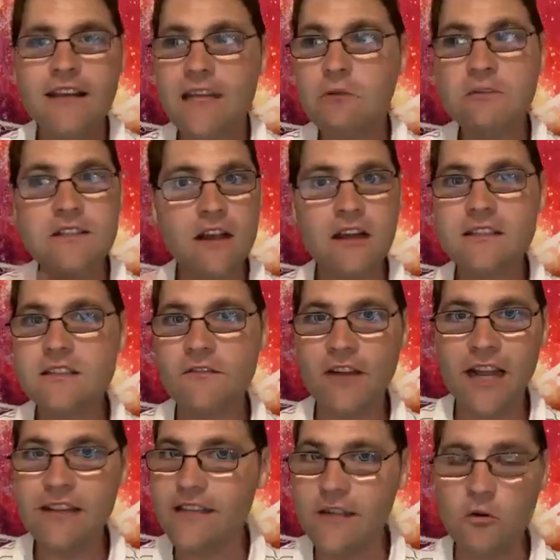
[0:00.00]
It was all
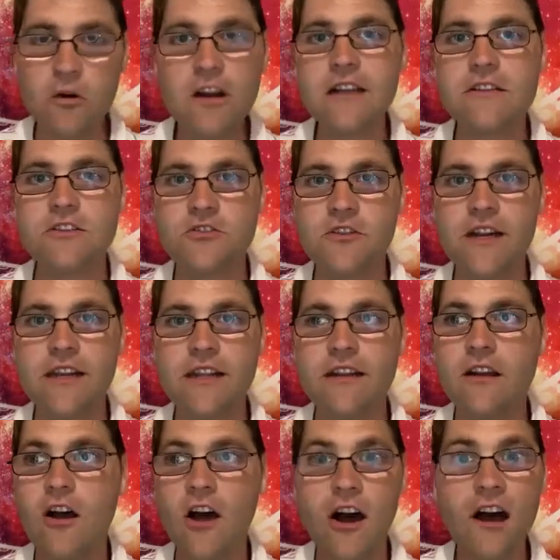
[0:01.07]
divinely
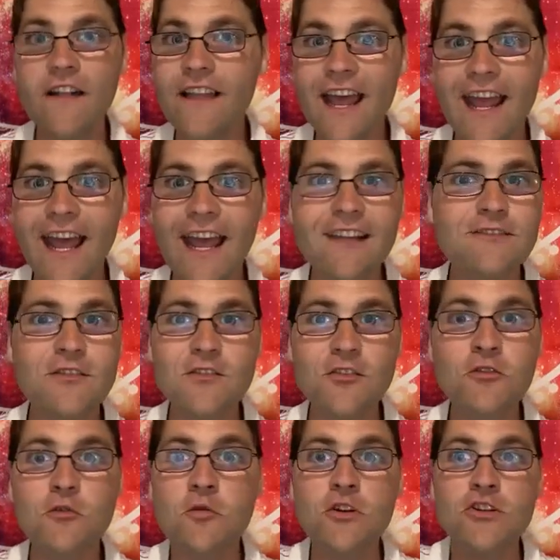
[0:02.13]
orchestrated. All I had to
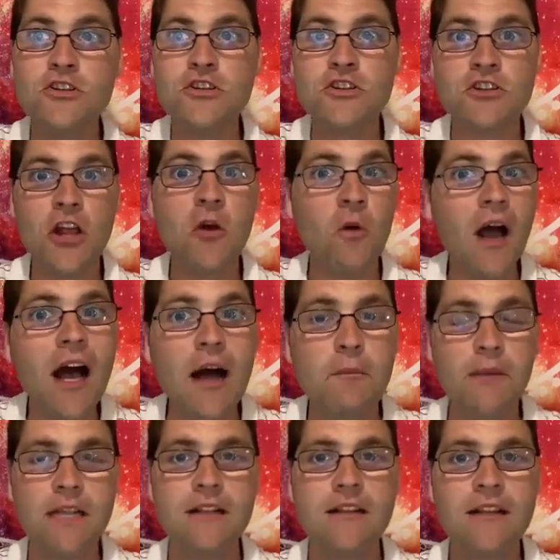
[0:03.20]
do was show
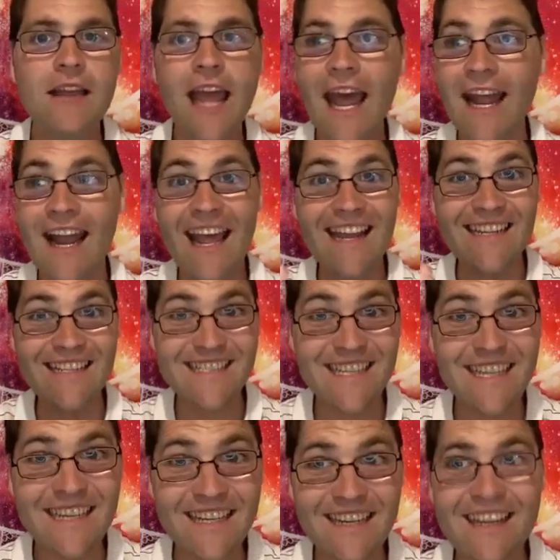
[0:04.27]
up. And I
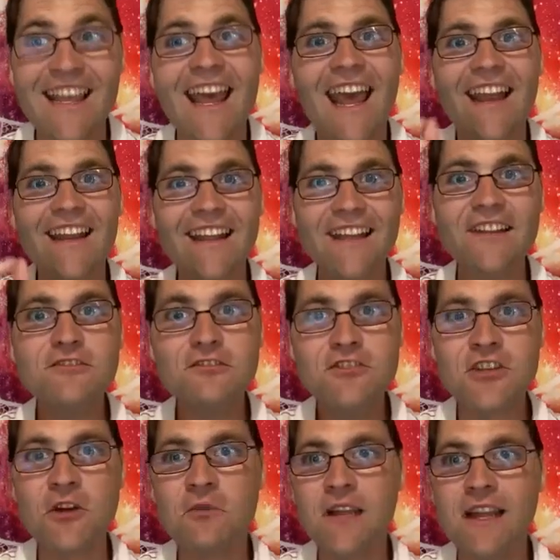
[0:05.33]
did. And in
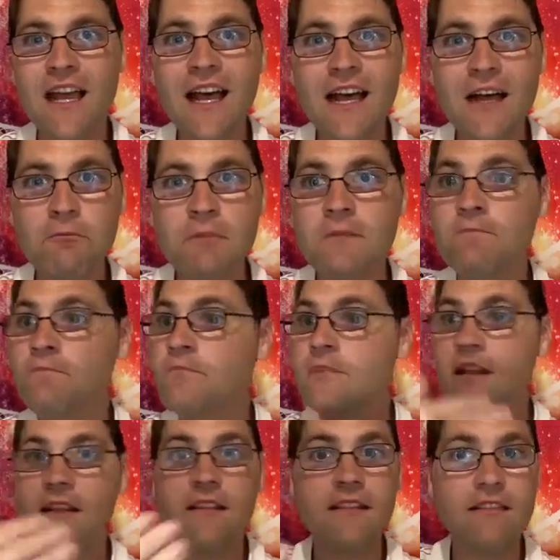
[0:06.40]
showing up,
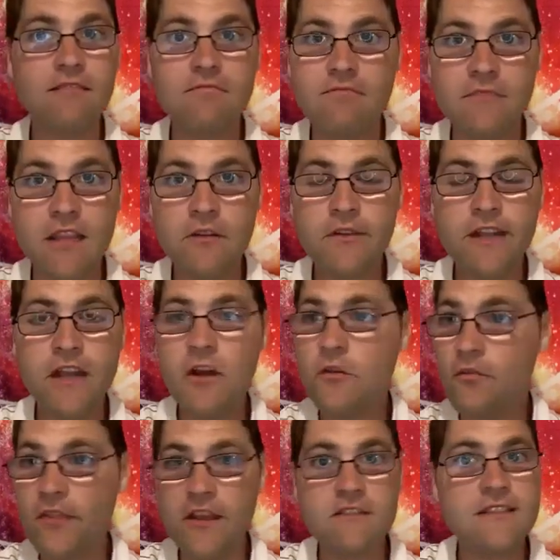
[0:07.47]
there we
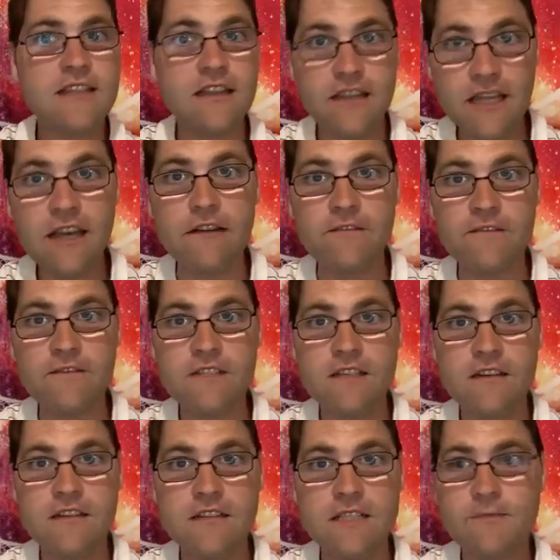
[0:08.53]
go. There's the gift.
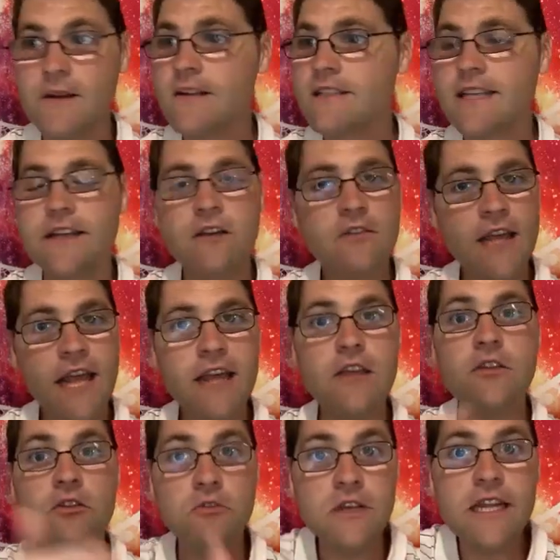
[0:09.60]
Spirit's like, okay,
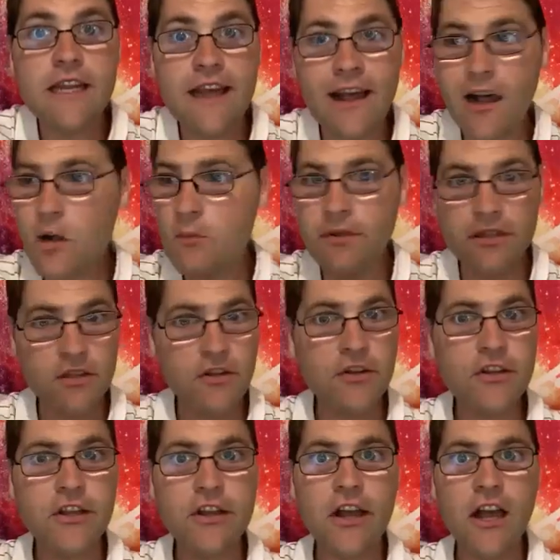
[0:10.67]
you need help. Here
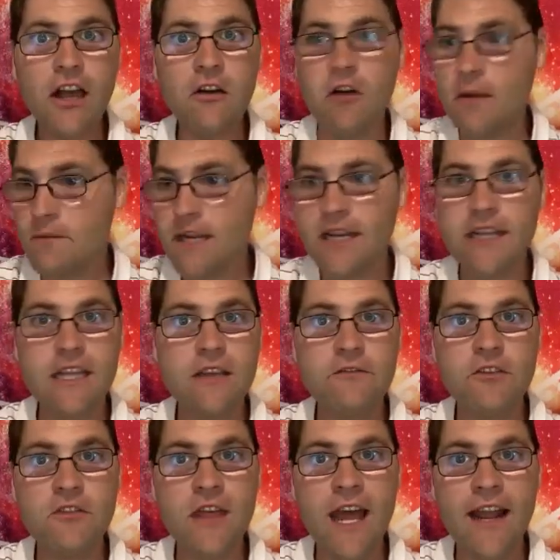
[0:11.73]
you go. I'm going to give
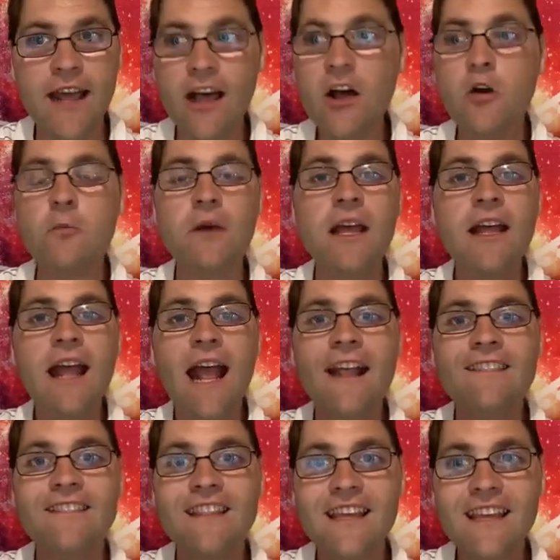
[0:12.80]
you that help.
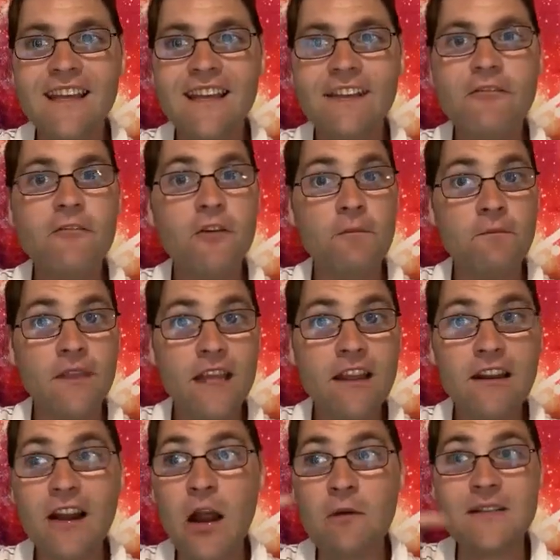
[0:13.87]
And then from
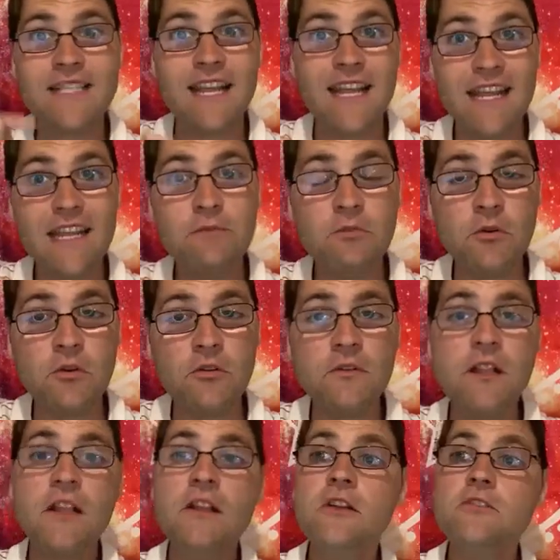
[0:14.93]
there, I was able
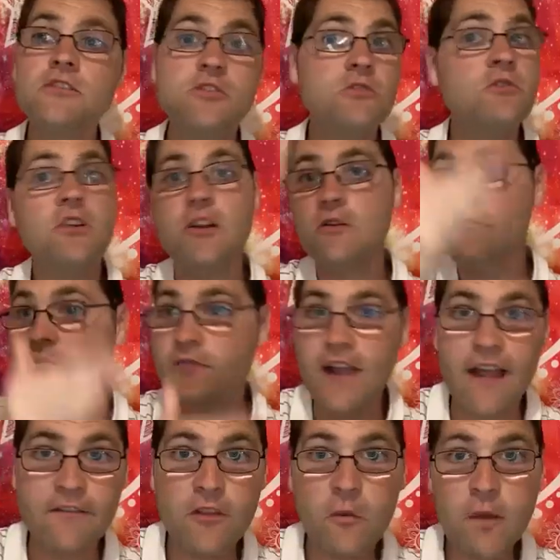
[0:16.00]
to, you know,
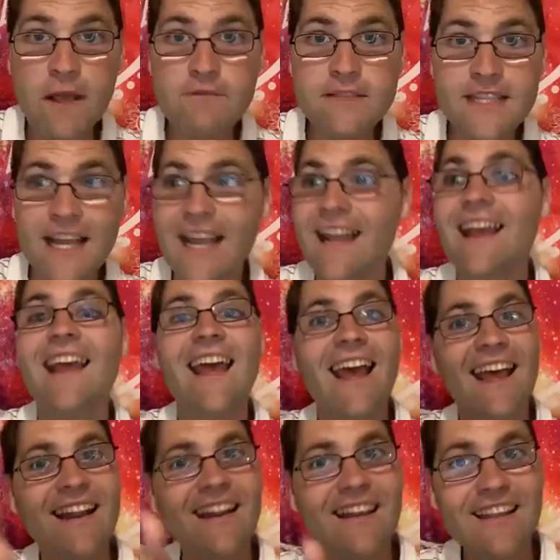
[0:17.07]
find the website.
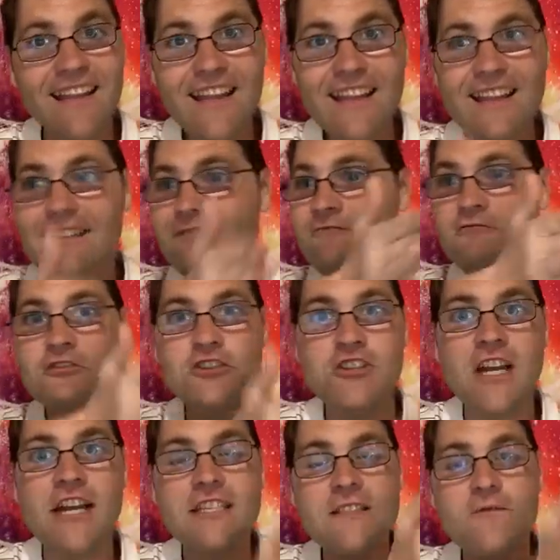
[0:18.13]
And again,
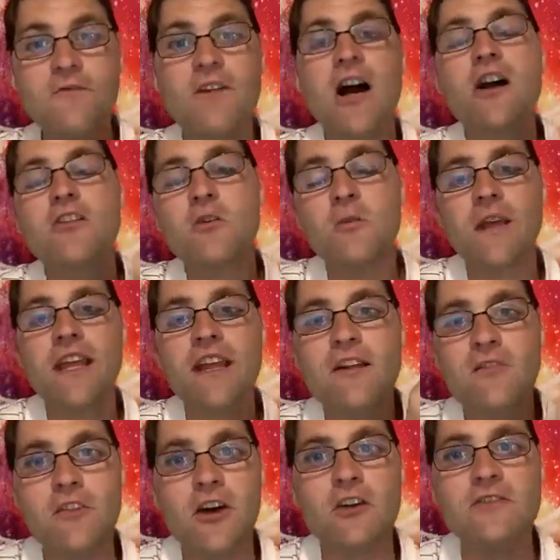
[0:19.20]
just
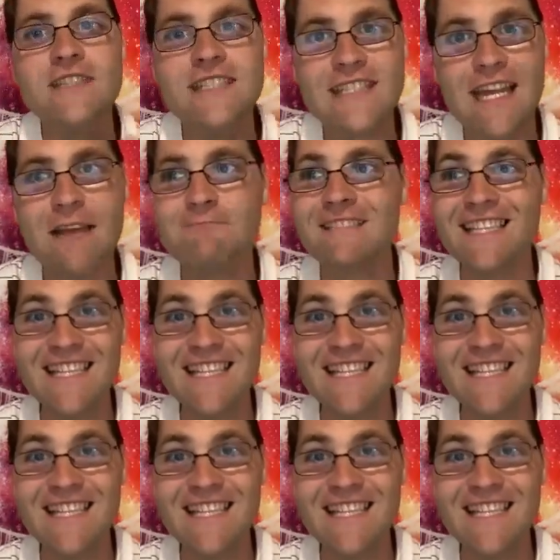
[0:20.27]
following those steps.